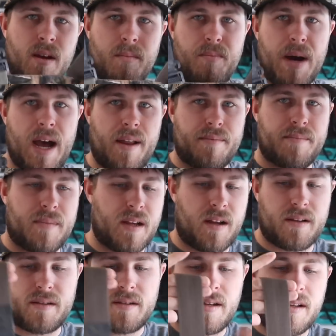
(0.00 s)
But
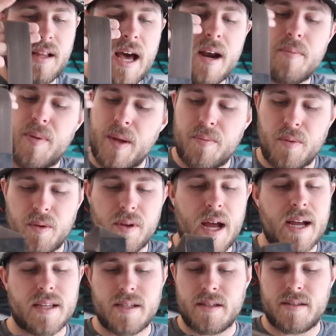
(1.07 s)
a lot of people
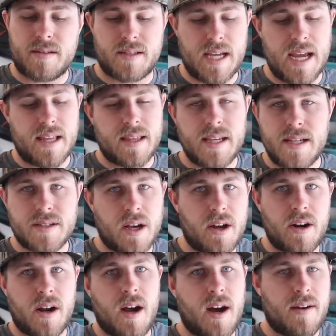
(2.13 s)
like to take these on
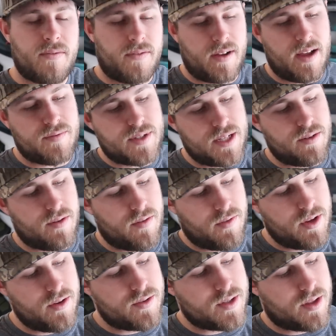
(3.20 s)
and off. I've seen
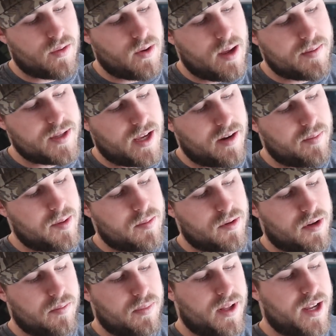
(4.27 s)
reviews on the website of people
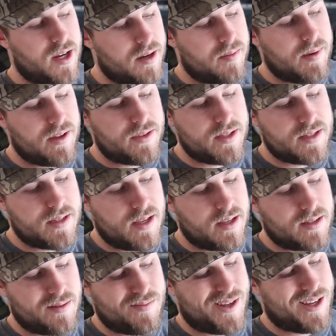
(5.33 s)
complaining about these
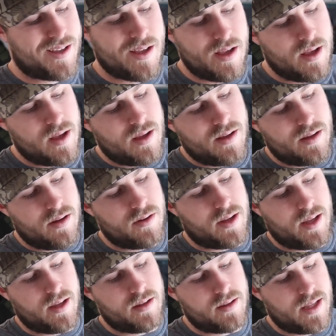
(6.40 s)
things. I'm like,
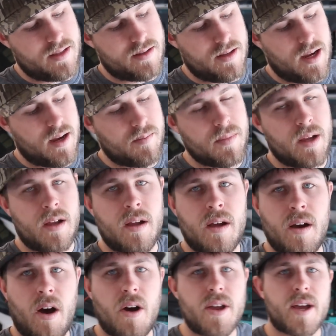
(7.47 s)
okay, that's dumb.
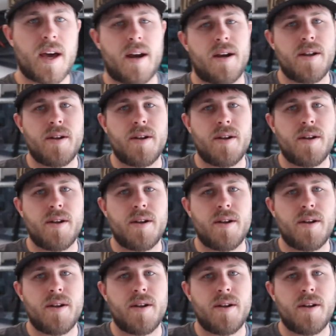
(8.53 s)
All you gotta